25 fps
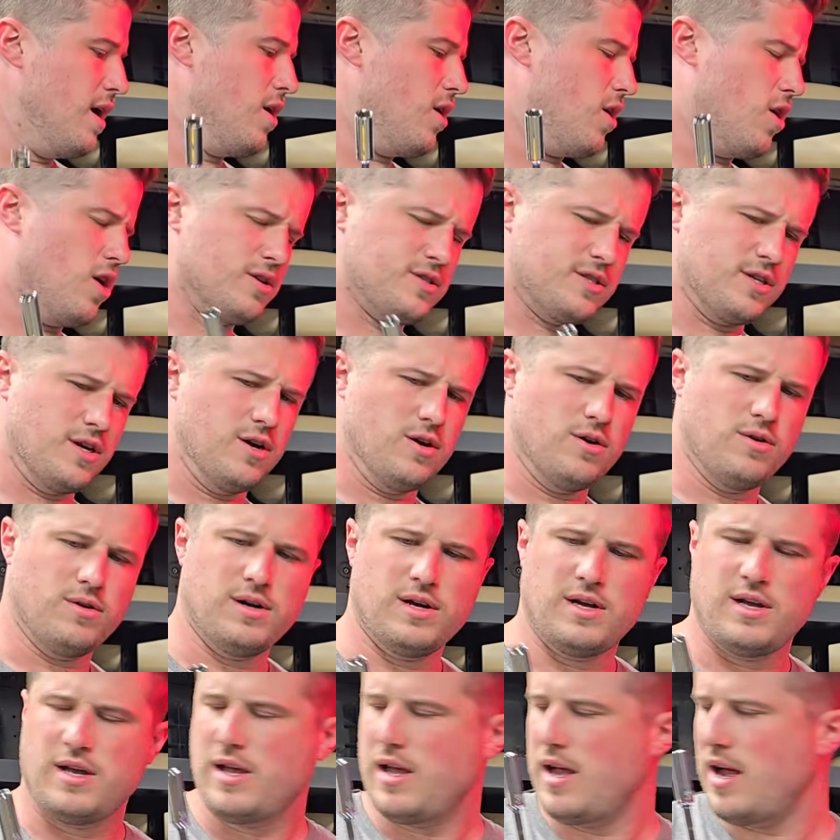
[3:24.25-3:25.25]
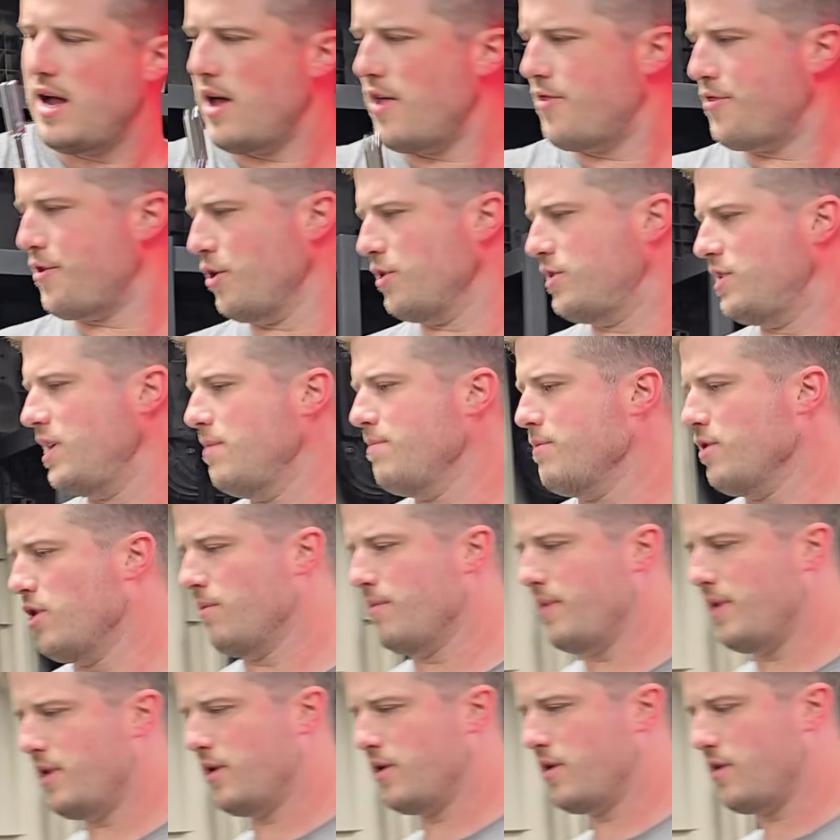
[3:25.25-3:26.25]
Also, a
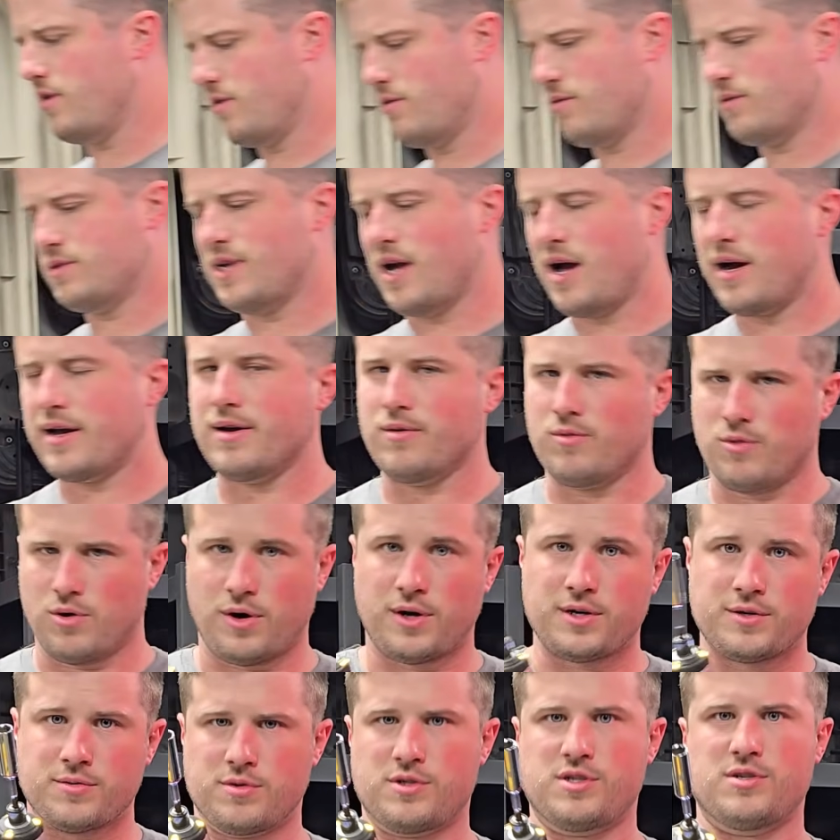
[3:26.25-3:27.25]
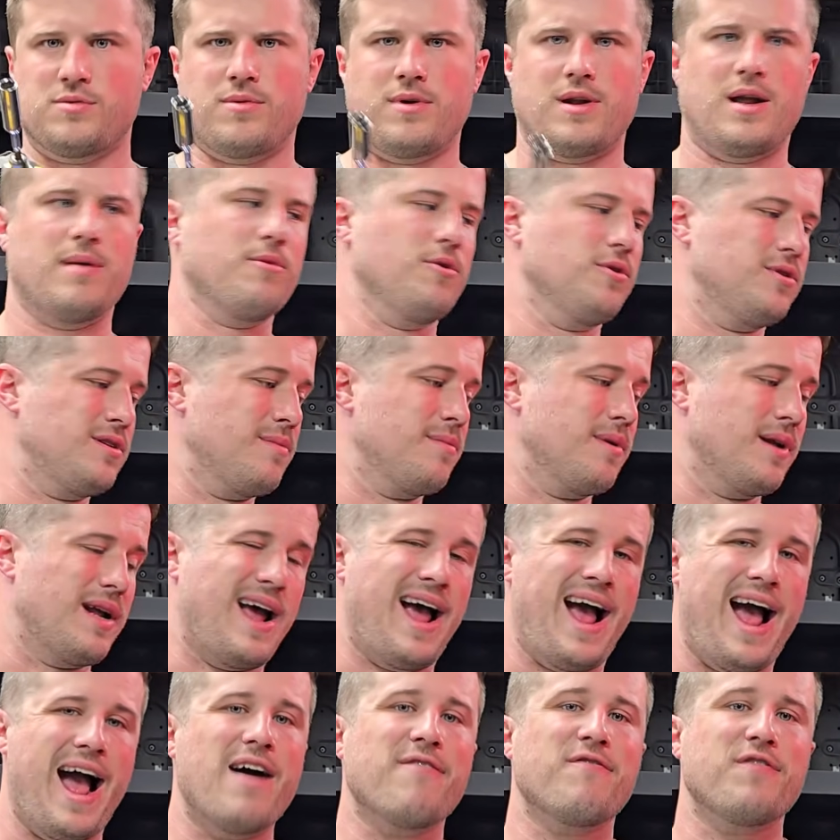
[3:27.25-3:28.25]
13mm socket works, which is what I'm using, but a
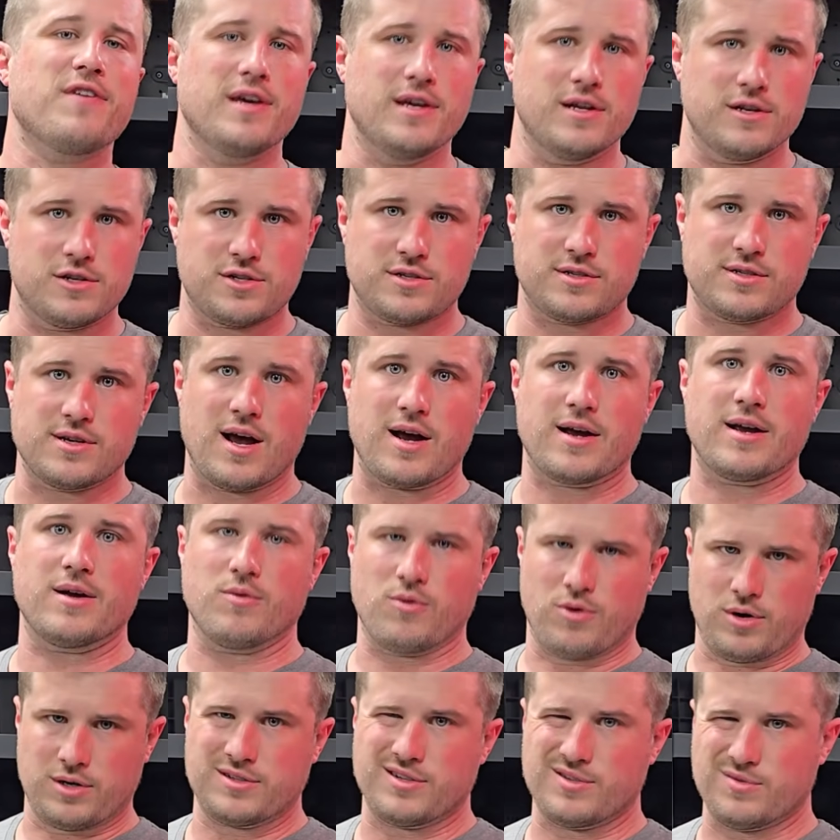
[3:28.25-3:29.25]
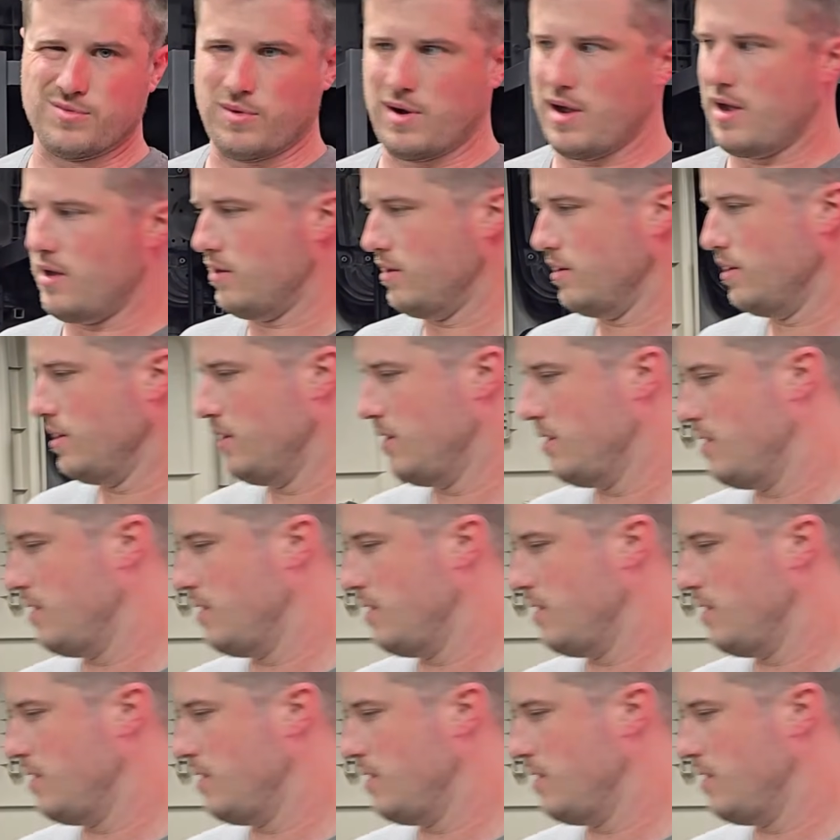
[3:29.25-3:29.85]
1/2 inch socket works as well.